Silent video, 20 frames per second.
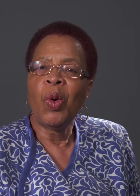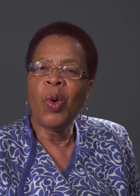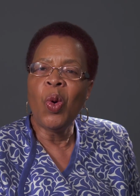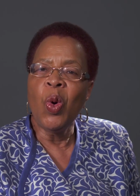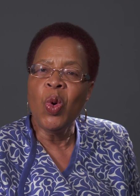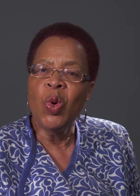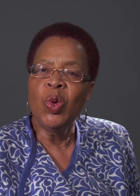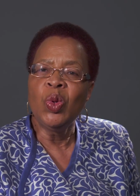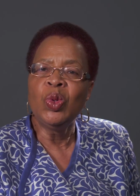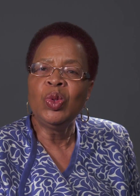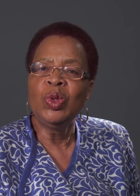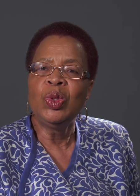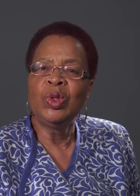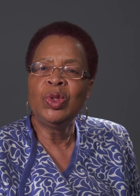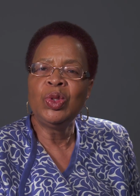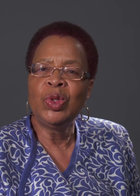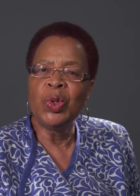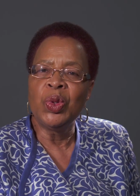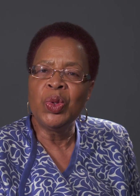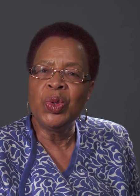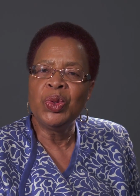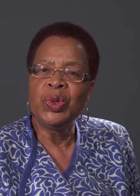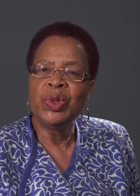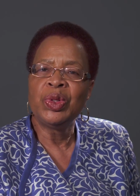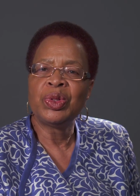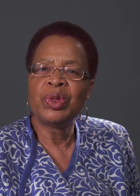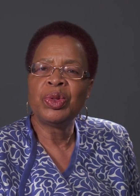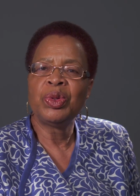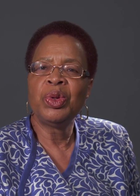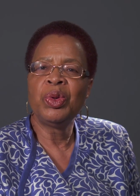all
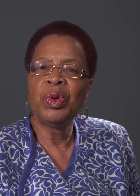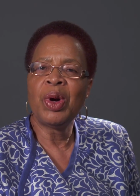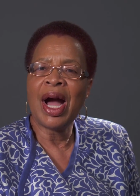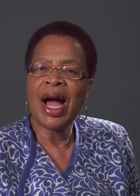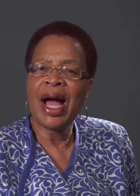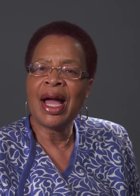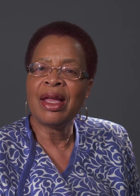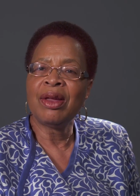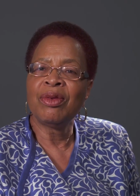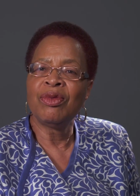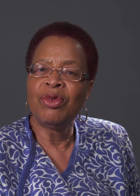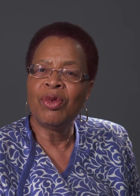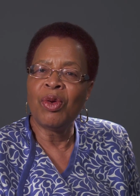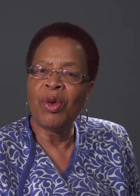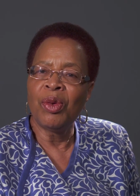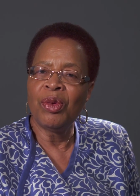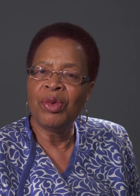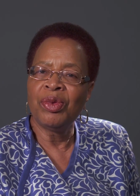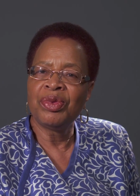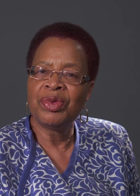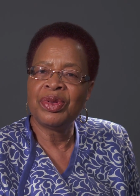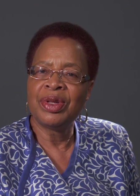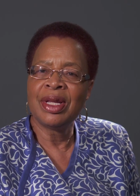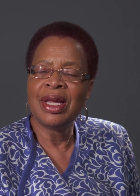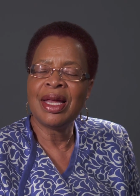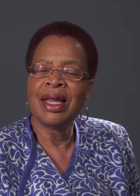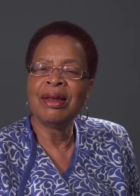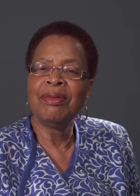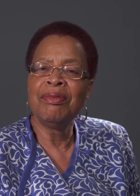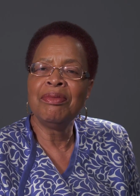those who are involved
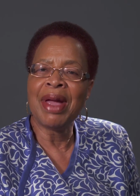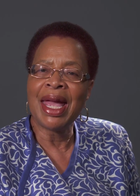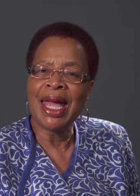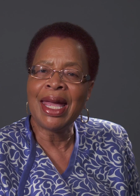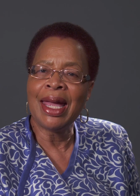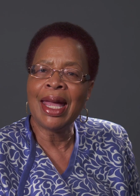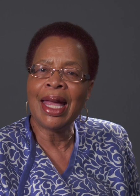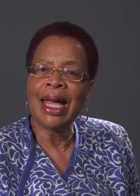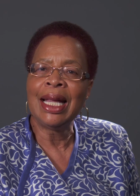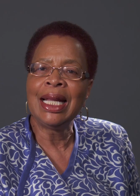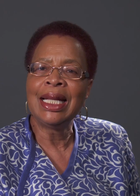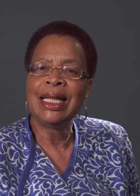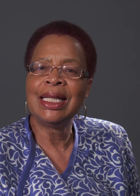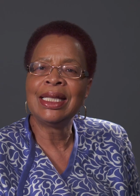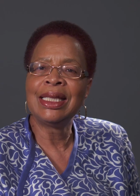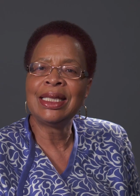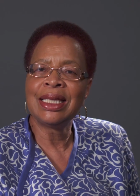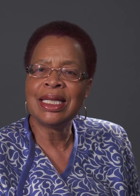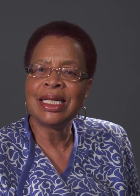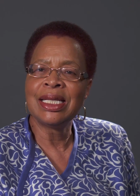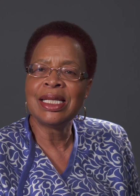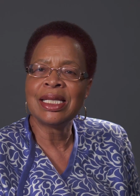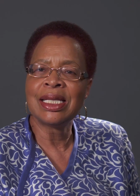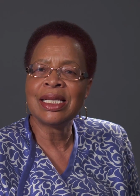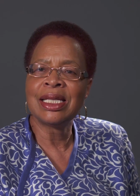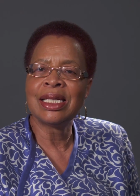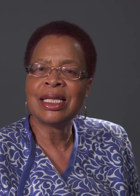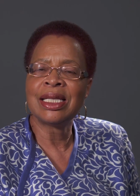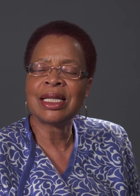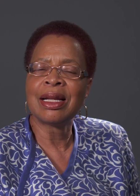in making
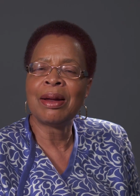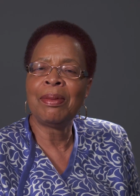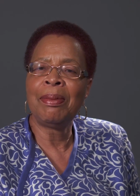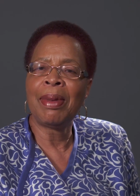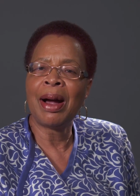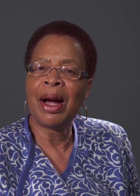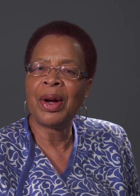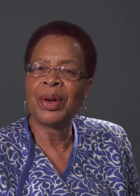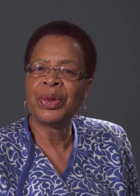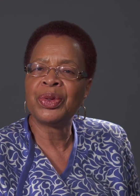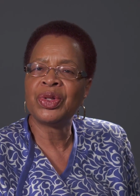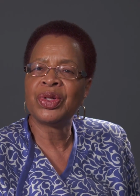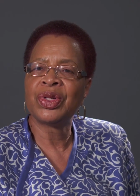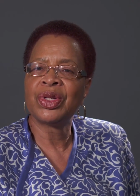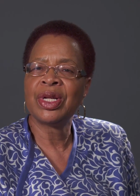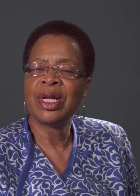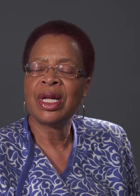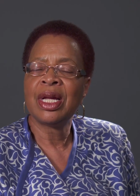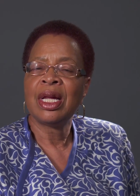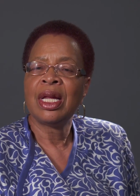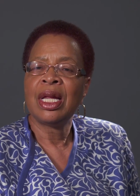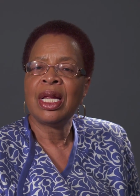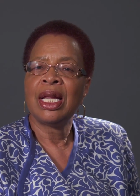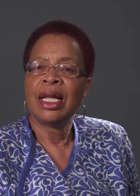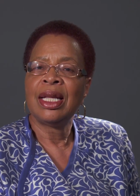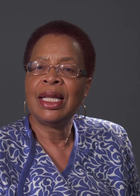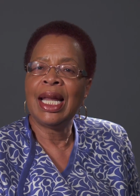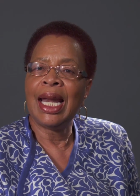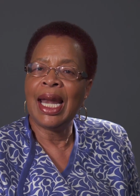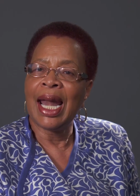decisions about
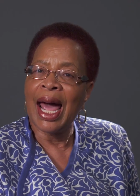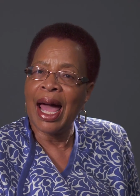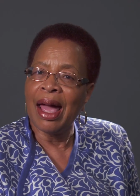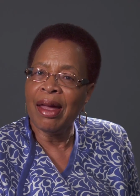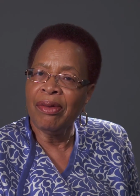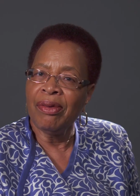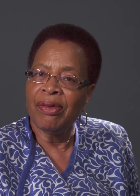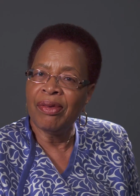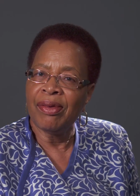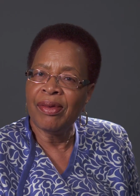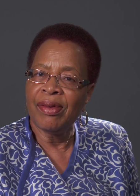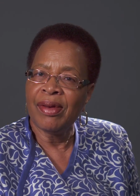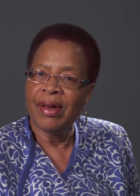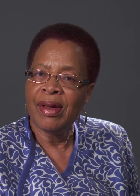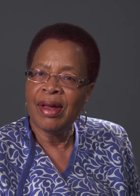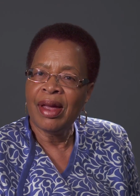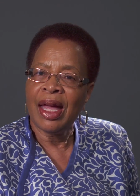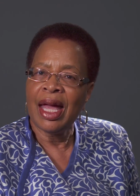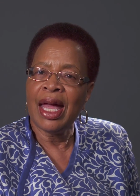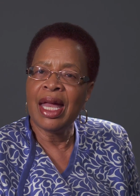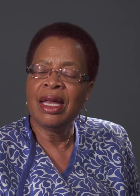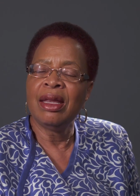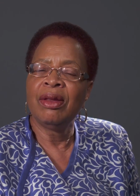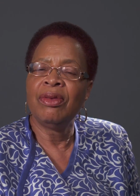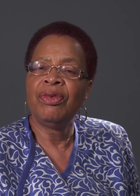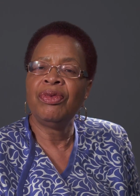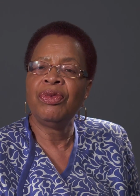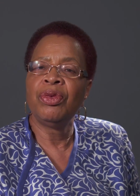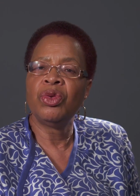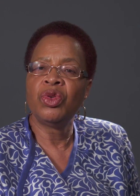the life and
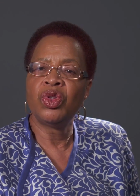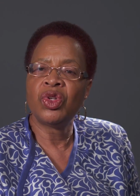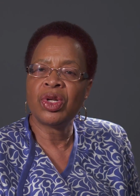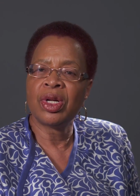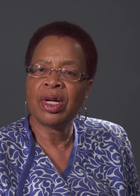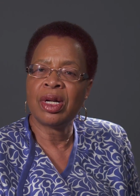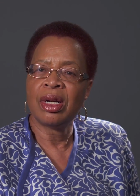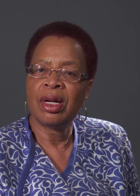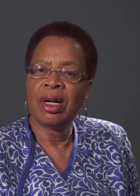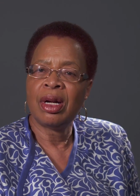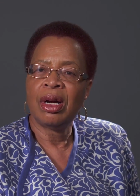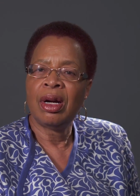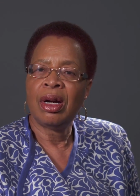the future